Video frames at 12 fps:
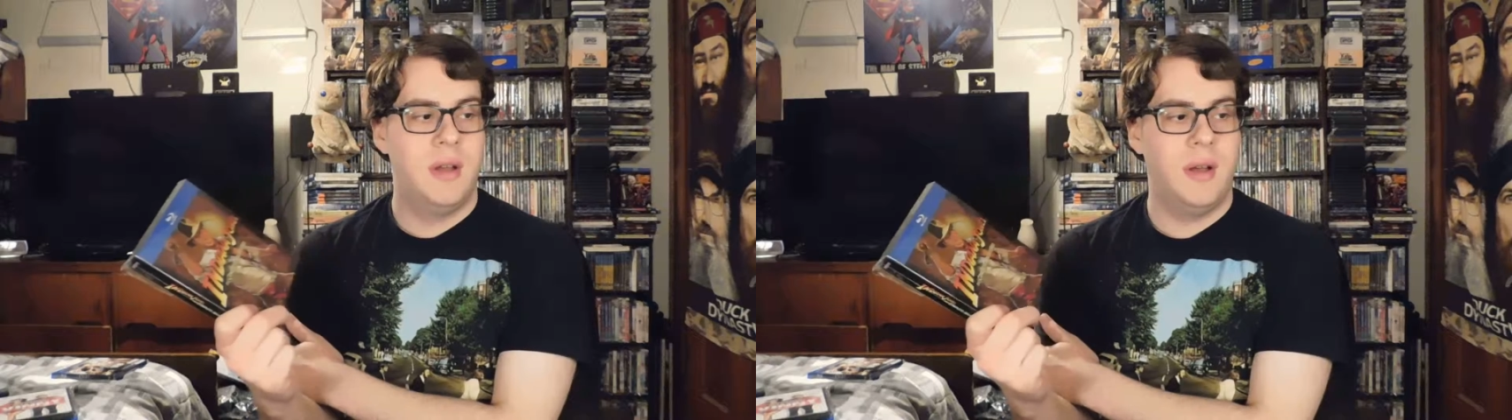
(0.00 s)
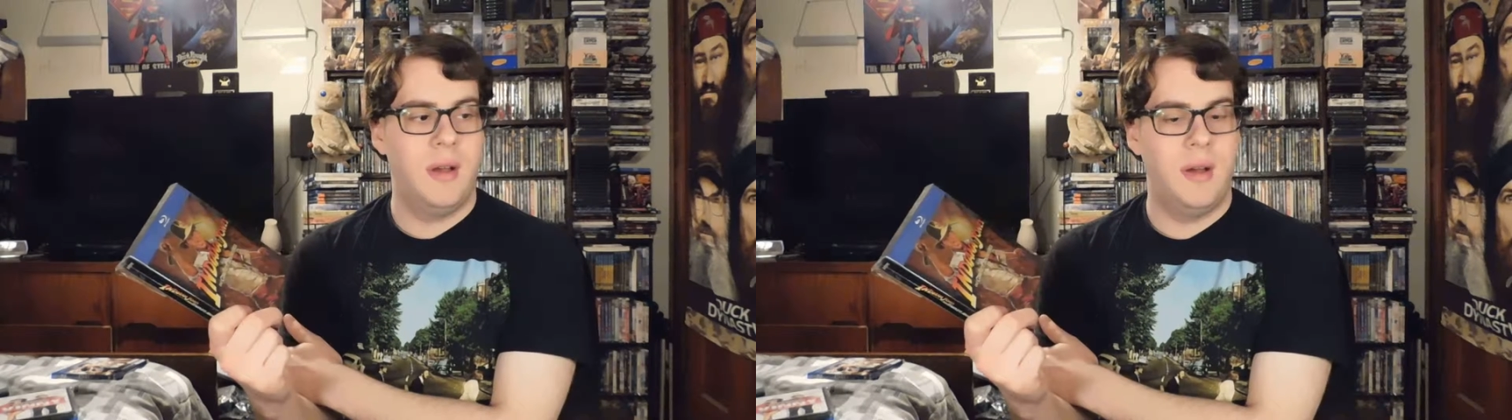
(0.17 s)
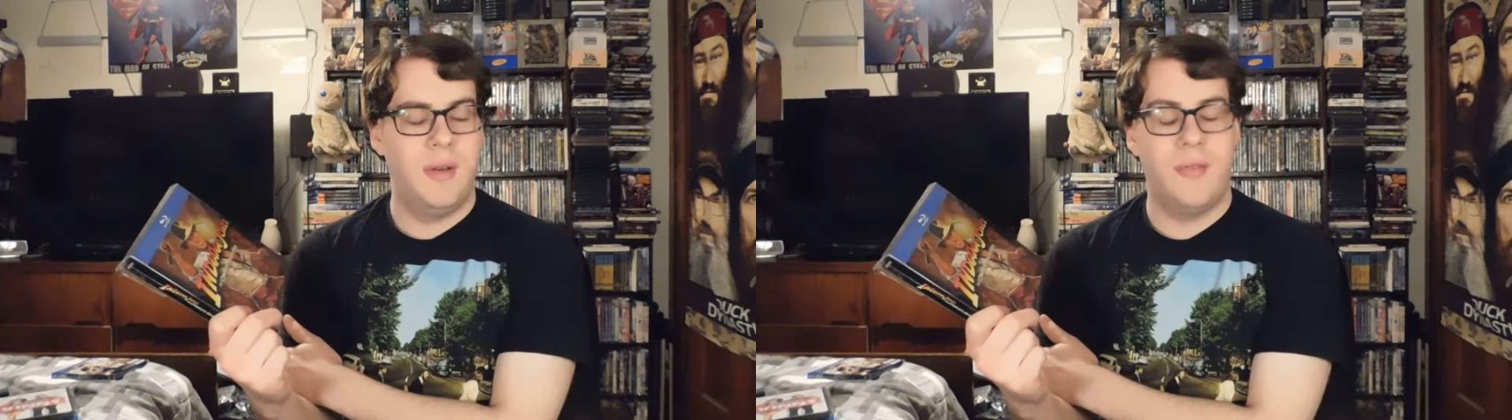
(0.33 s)

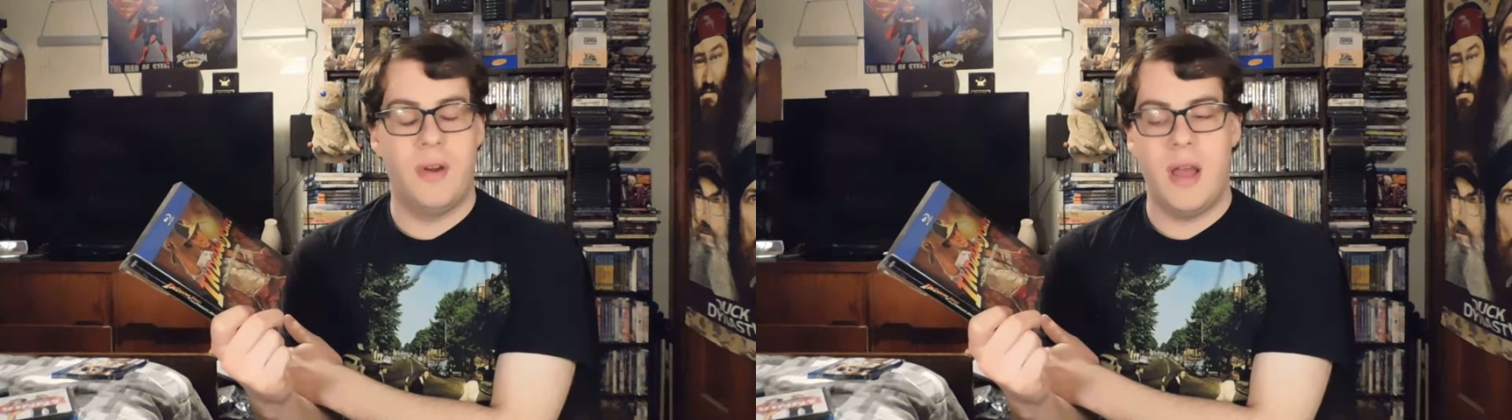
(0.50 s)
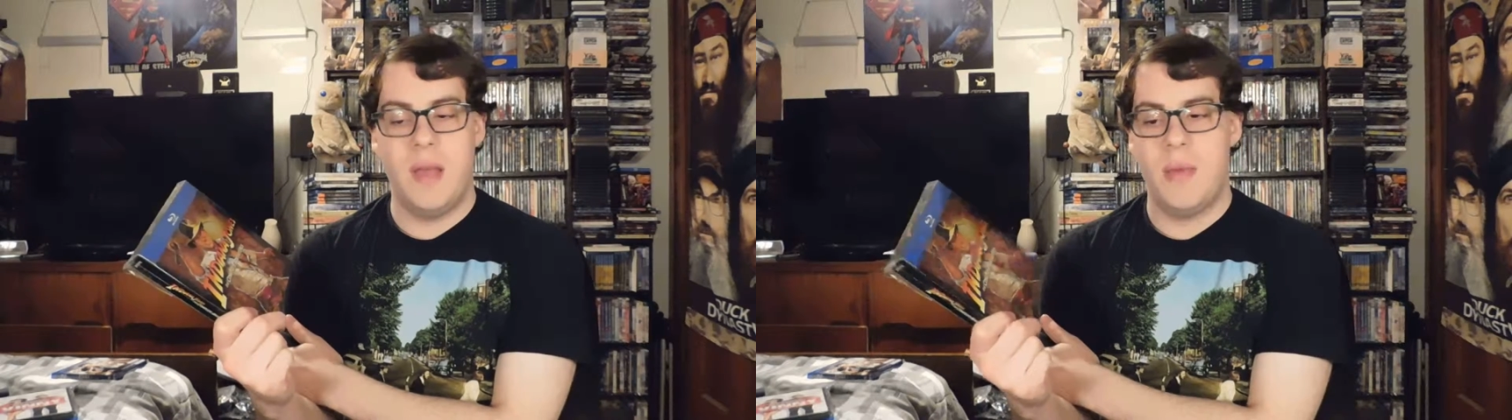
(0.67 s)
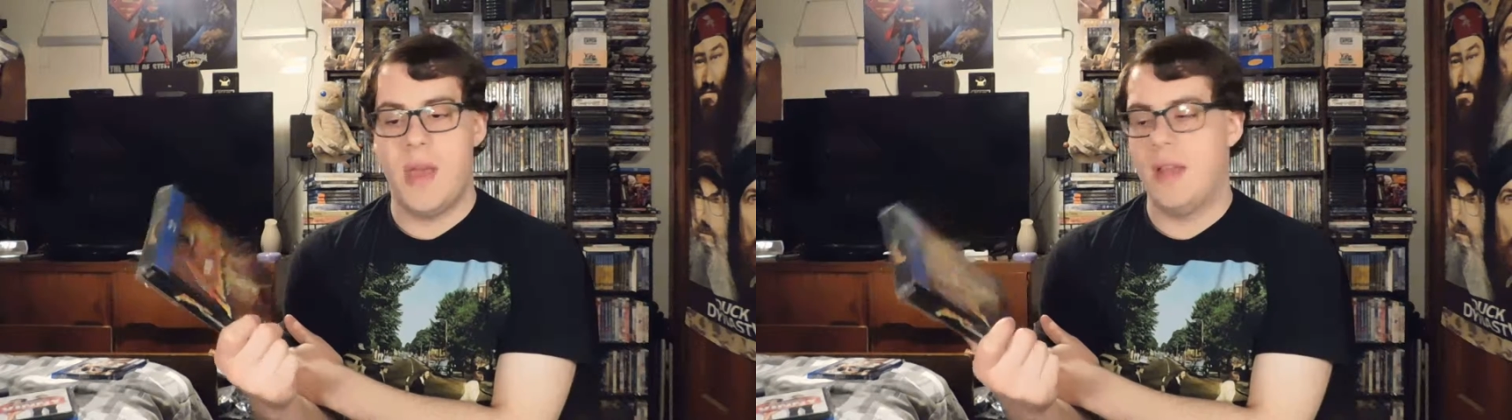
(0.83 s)
for
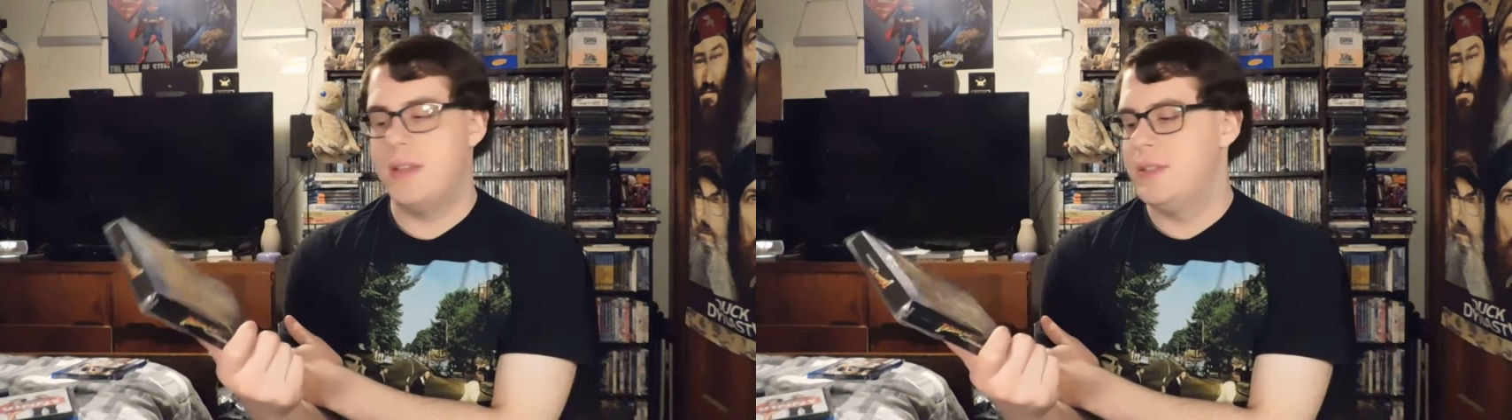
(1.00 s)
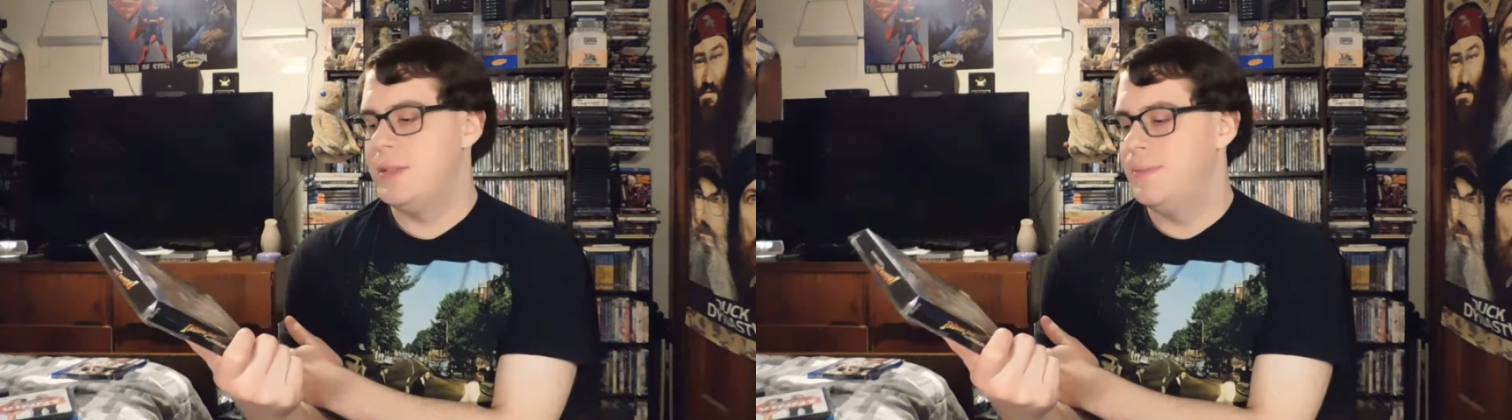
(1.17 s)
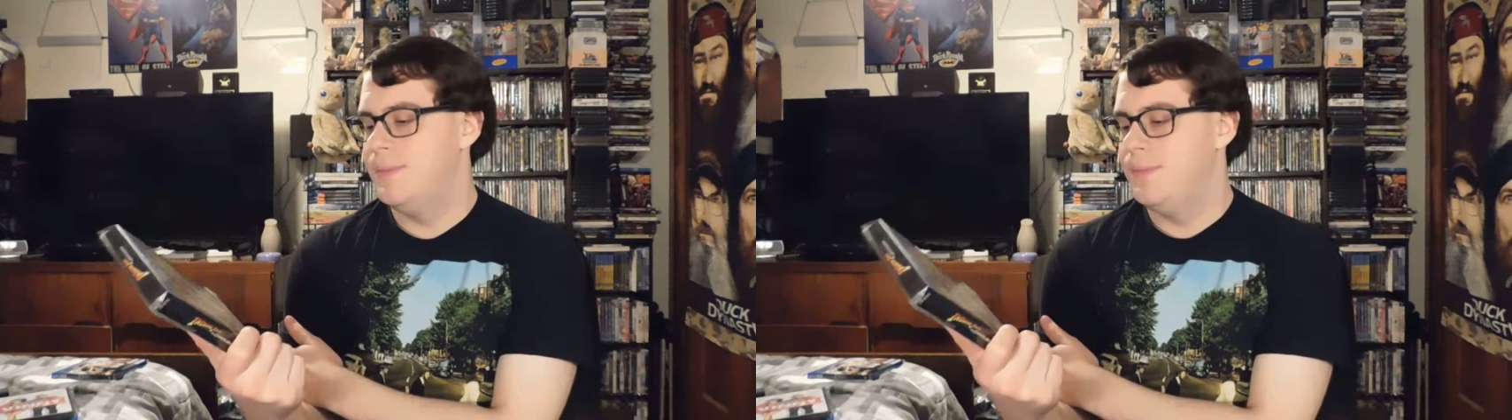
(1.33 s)
IMAX,